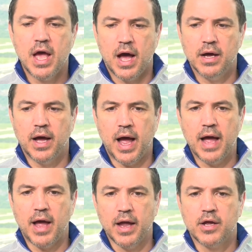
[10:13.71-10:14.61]

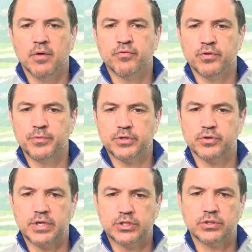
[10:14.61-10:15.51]
I come from the
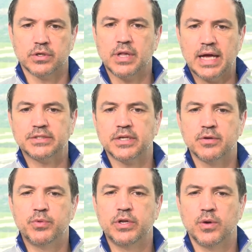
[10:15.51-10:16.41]
traditional or classic
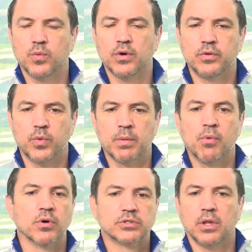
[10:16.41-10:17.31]
computing world where
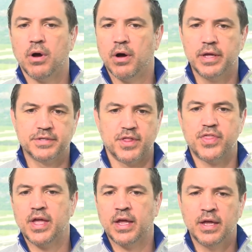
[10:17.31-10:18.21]
Moore's law is a
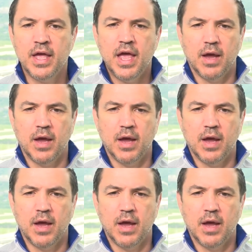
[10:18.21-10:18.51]
thing,